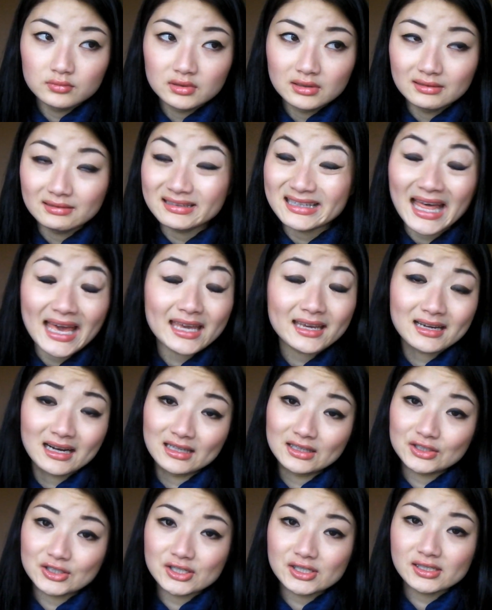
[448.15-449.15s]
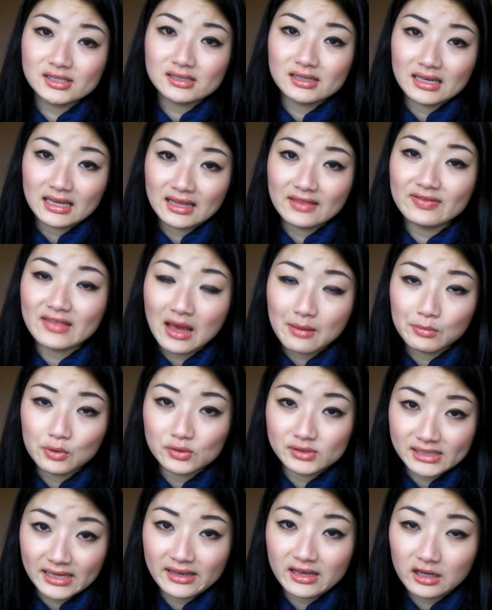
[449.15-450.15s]
light colors in that
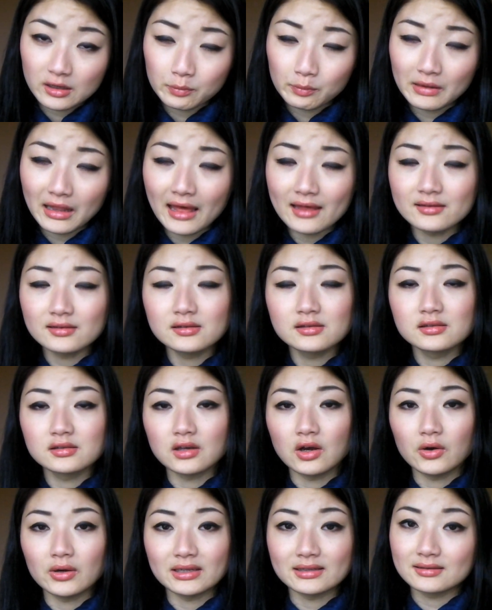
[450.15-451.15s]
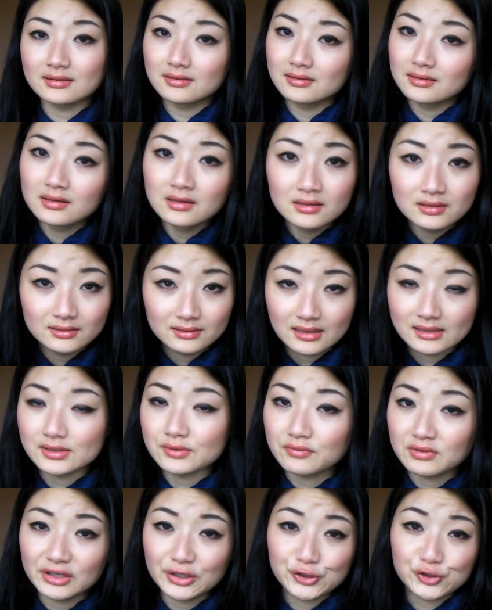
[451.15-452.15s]
mosaic blend, so it
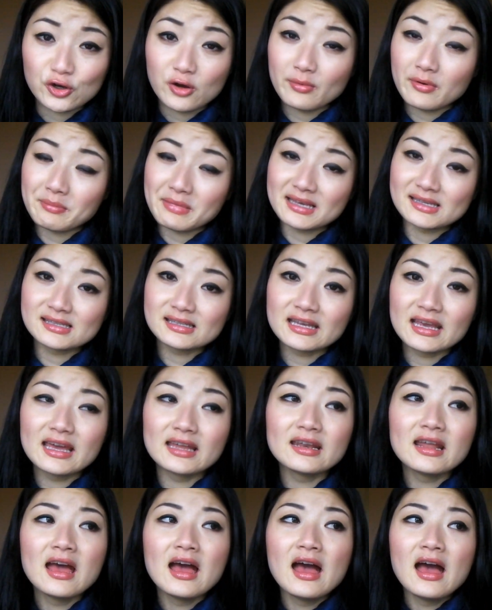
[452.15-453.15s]
doesn't really show up on my skin,